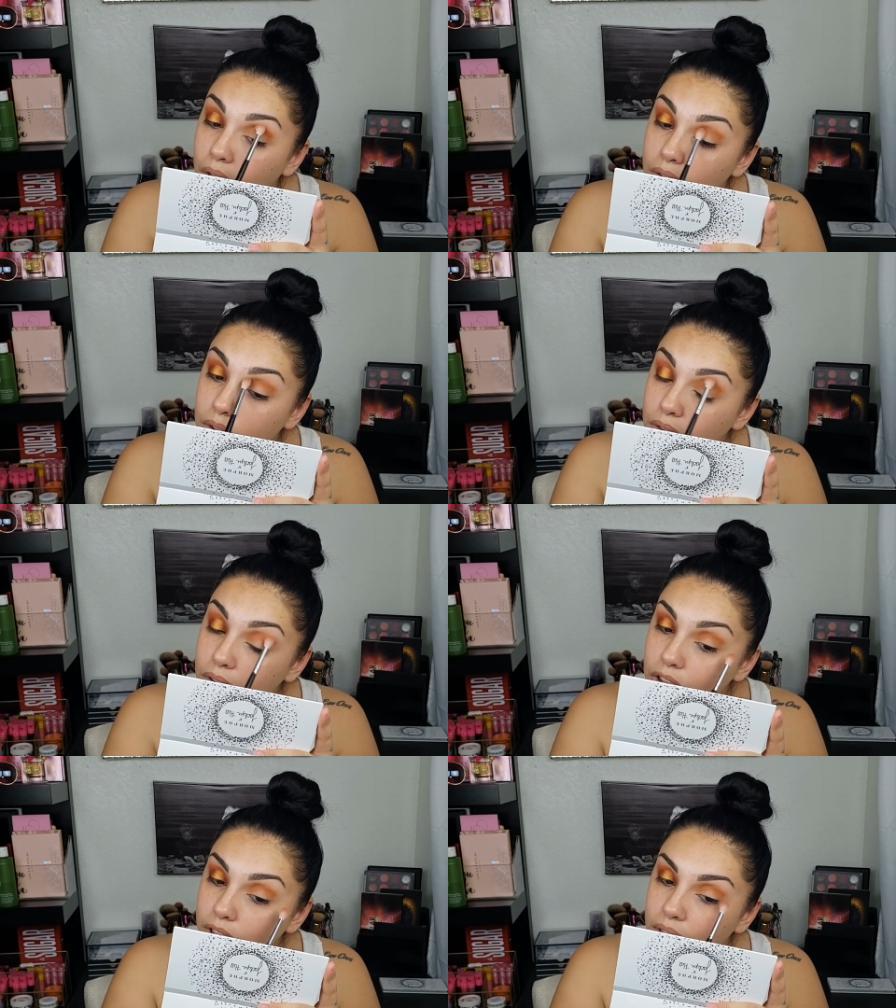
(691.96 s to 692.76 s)
So
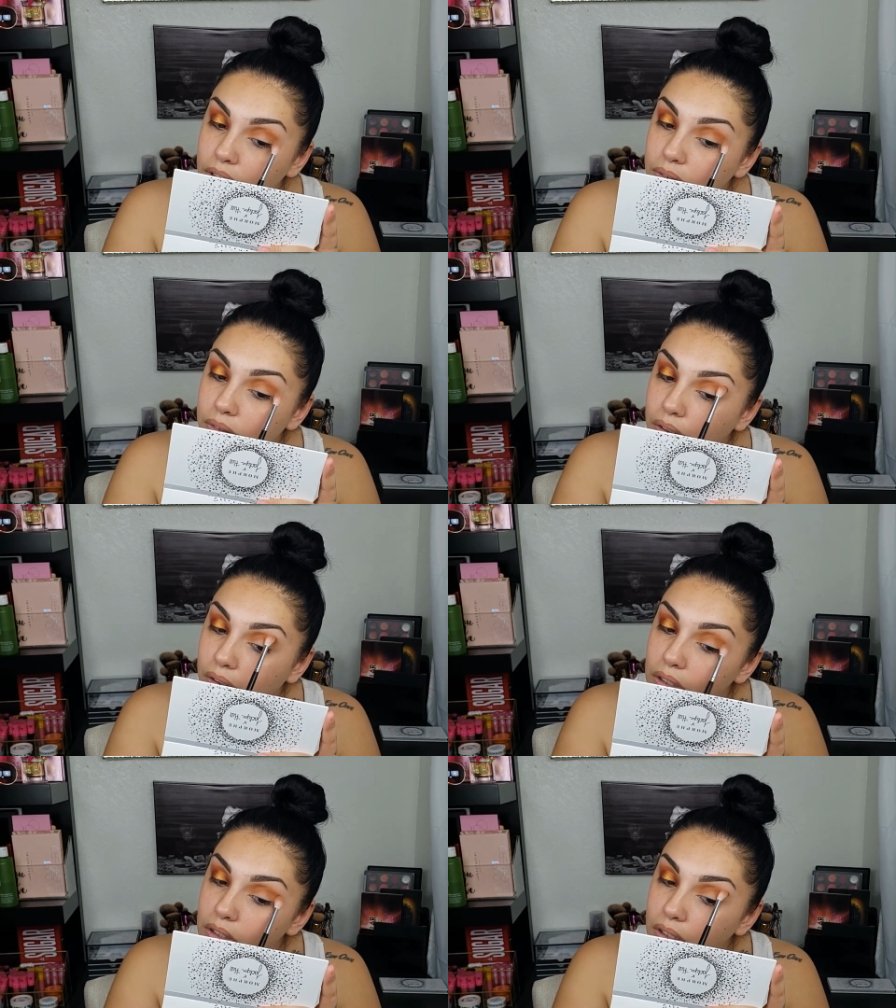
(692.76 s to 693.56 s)
this shade is
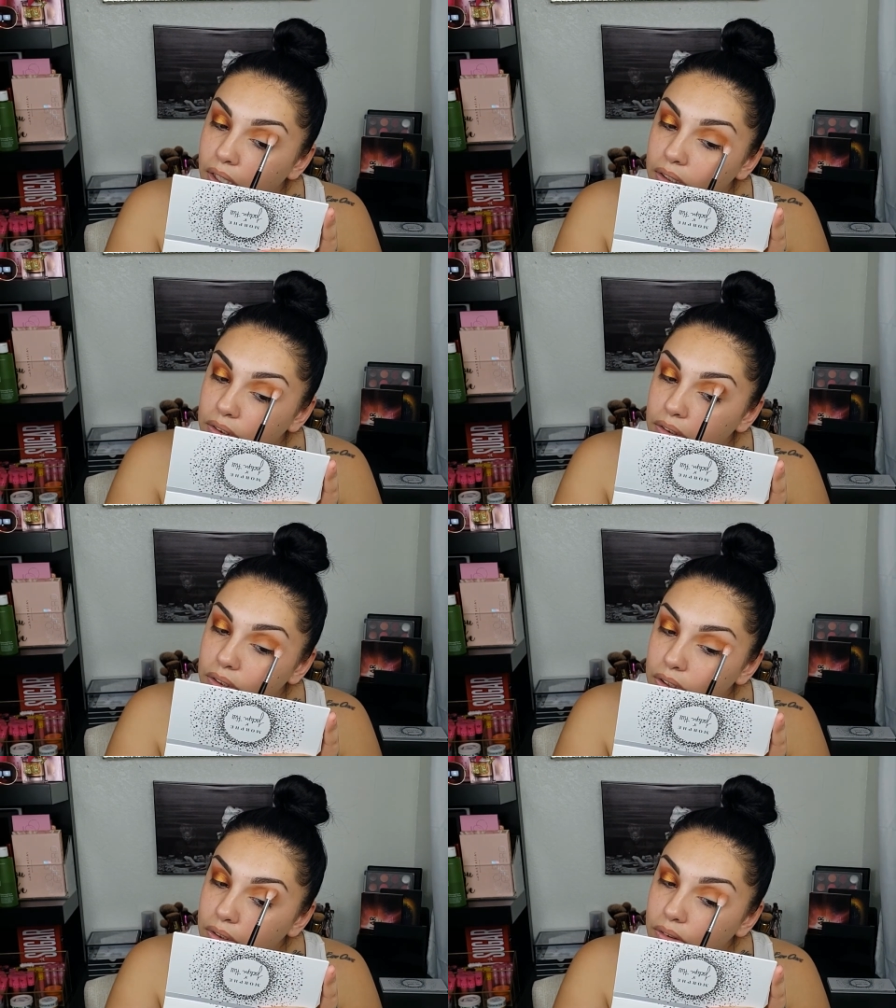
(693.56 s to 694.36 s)
nice
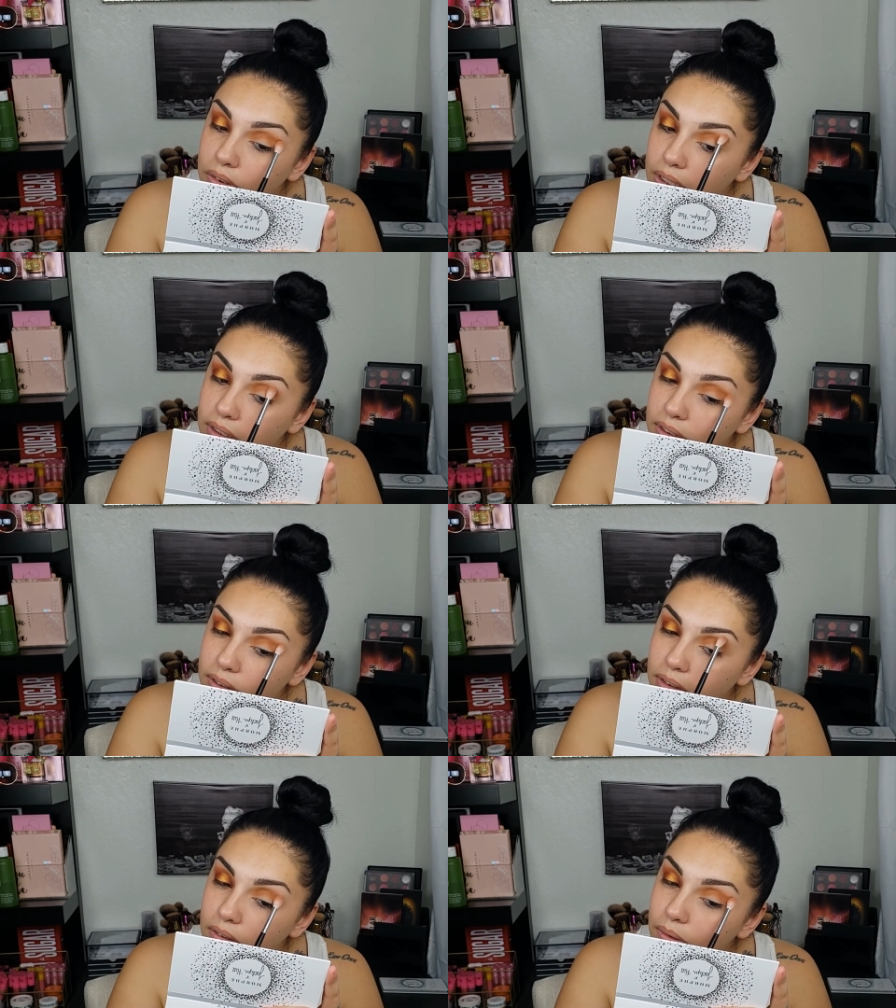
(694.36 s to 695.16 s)
too. Like I said,
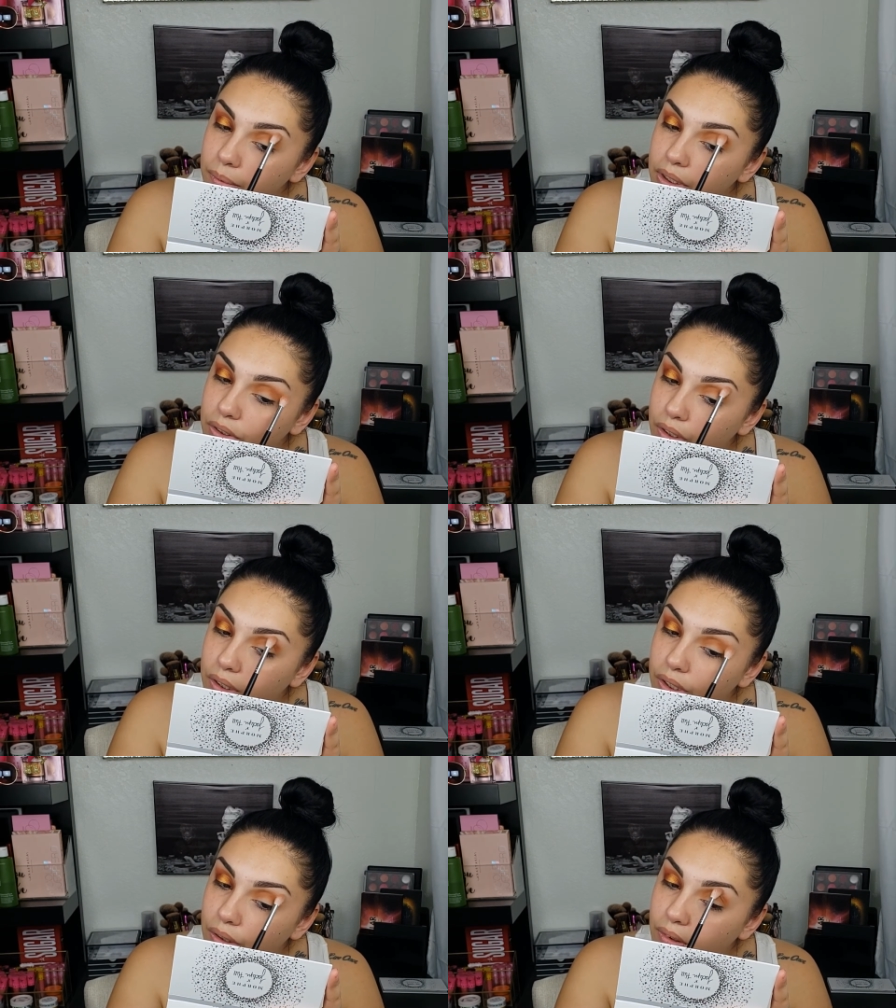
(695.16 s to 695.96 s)
it's a little bit
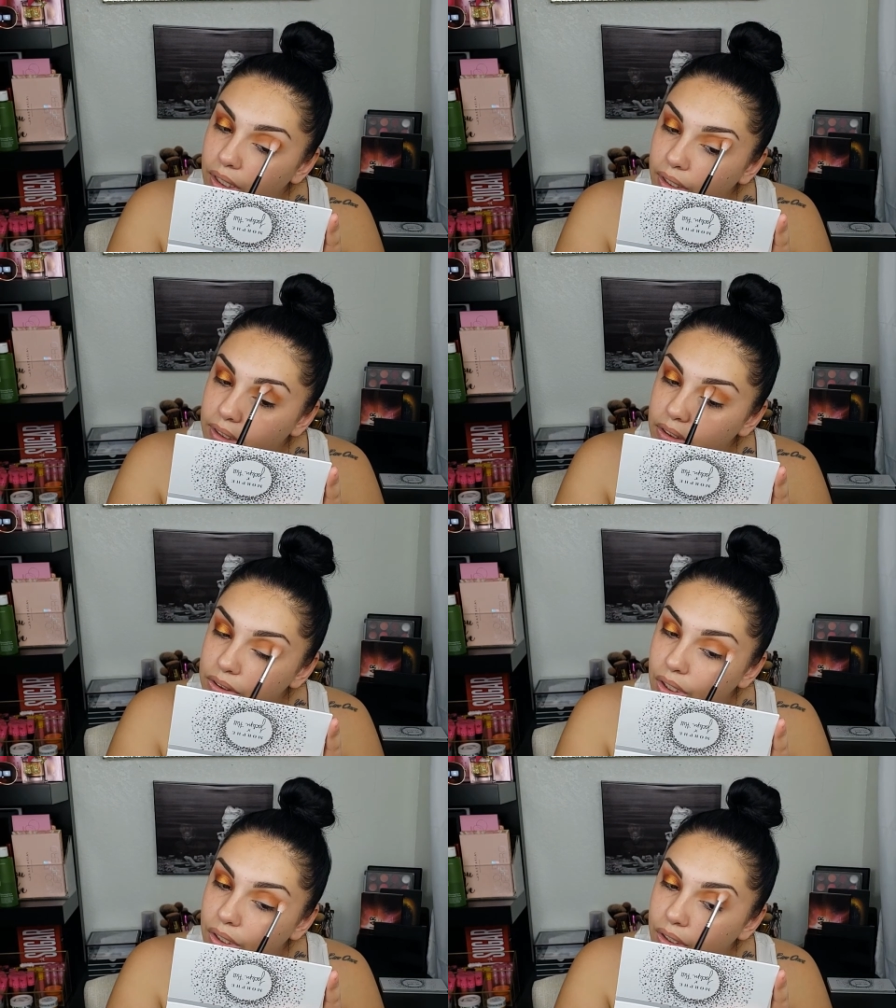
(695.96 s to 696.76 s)
darker than what I like to
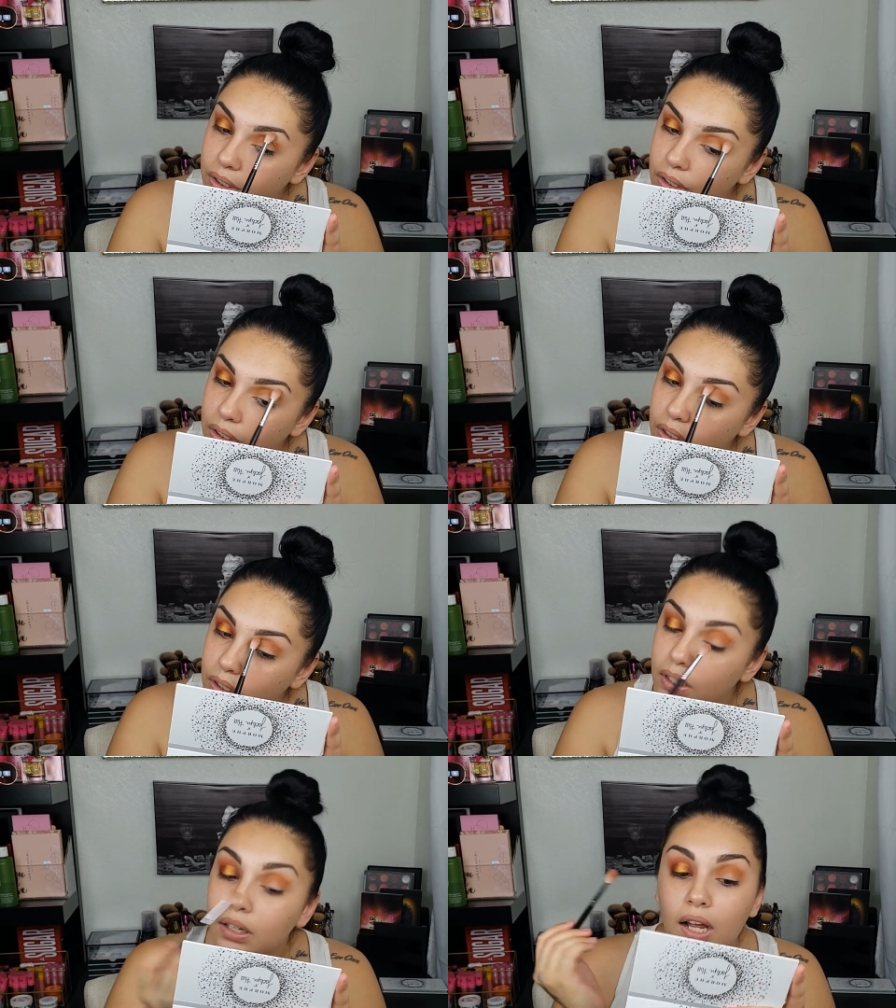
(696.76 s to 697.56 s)
start
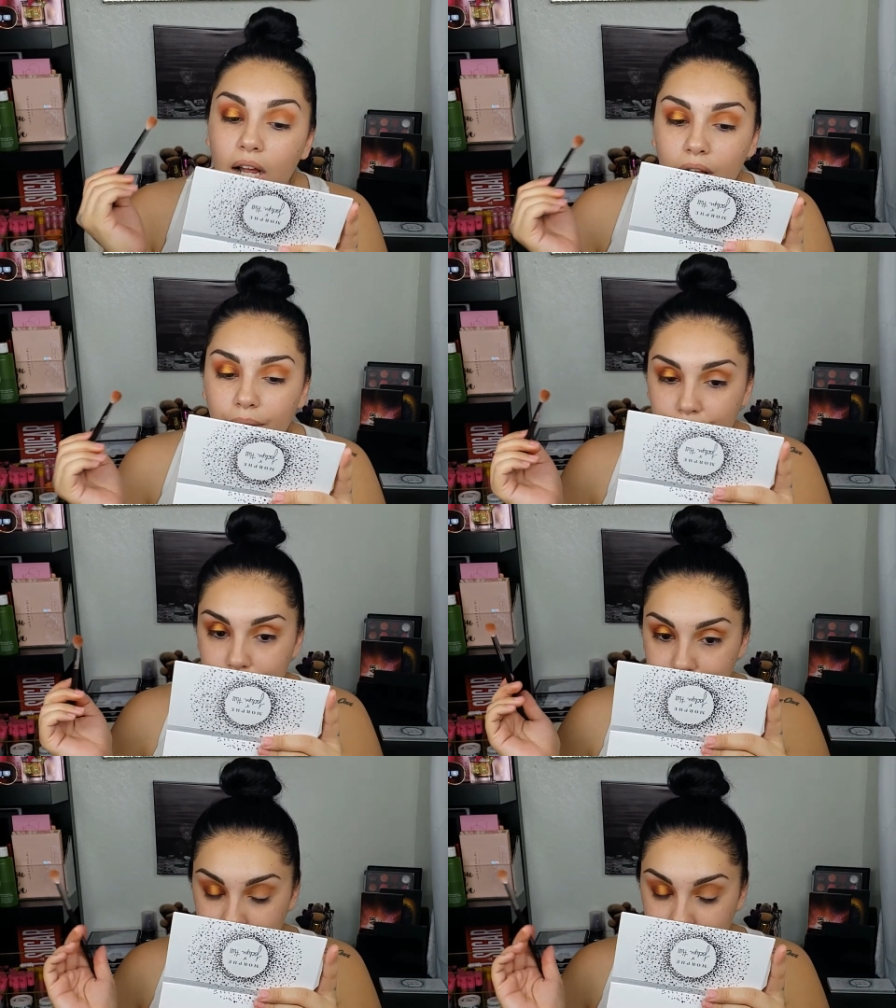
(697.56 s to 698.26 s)
in